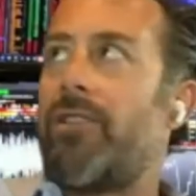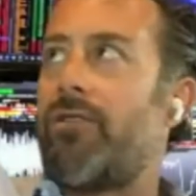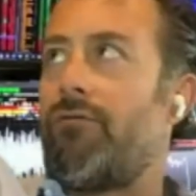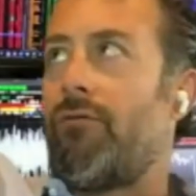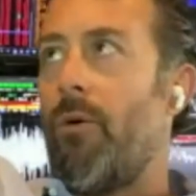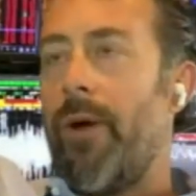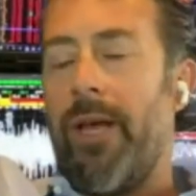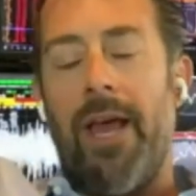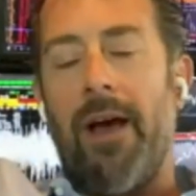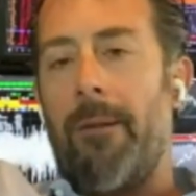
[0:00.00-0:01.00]
pouring
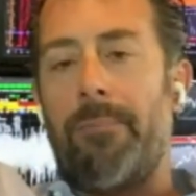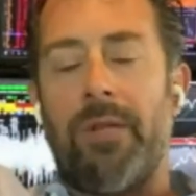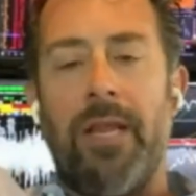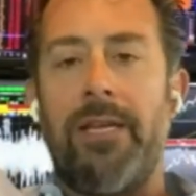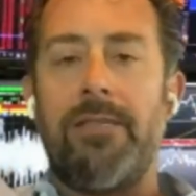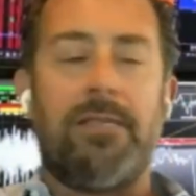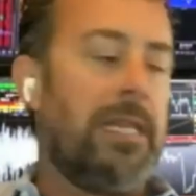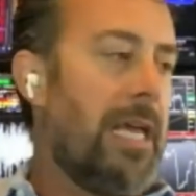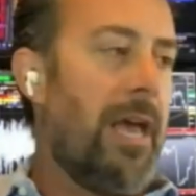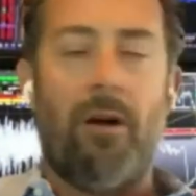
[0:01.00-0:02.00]
gallons of gas throwing
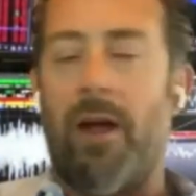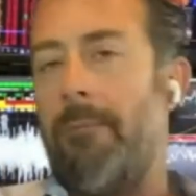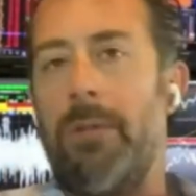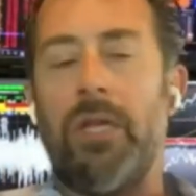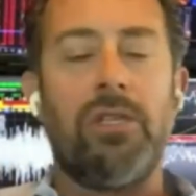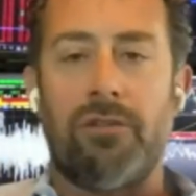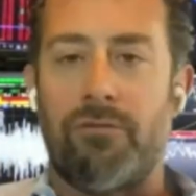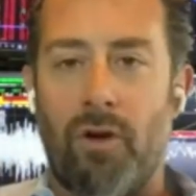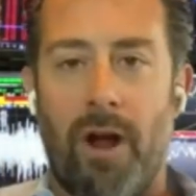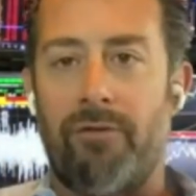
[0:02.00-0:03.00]
uh, planes in the
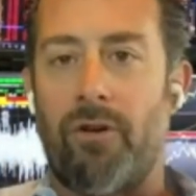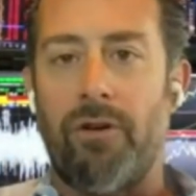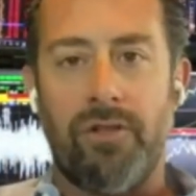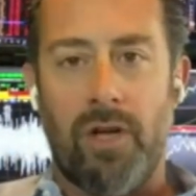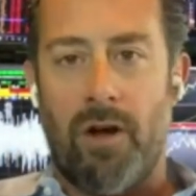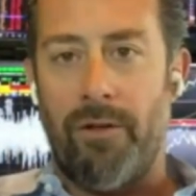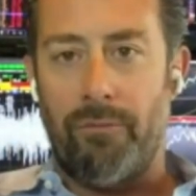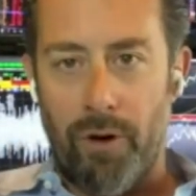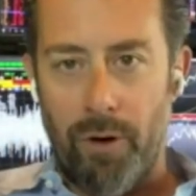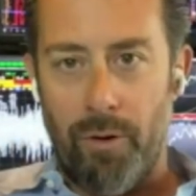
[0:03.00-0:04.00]
air and millions of
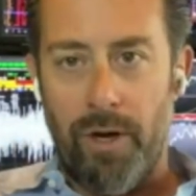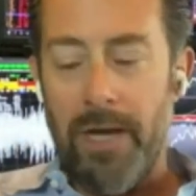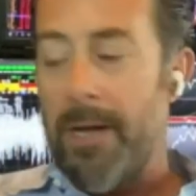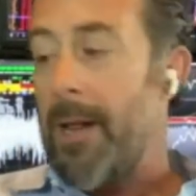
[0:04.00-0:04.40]
drivers on the